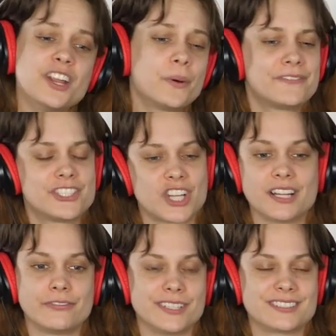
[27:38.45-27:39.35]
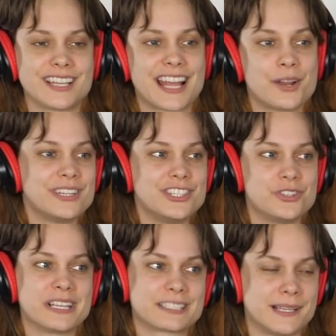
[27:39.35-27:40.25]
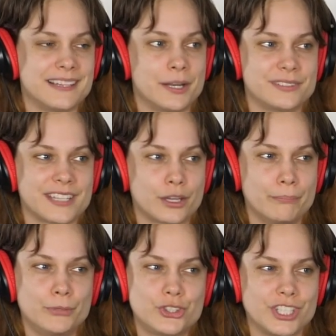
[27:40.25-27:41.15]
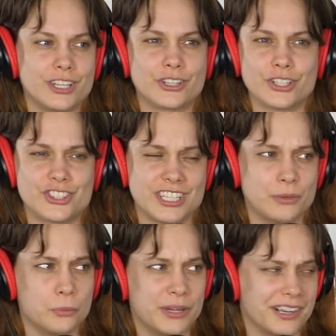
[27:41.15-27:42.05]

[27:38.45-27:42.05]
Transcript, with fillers: I know what a vagina feels like. I don't need you to explain that it was like mushy and gushy and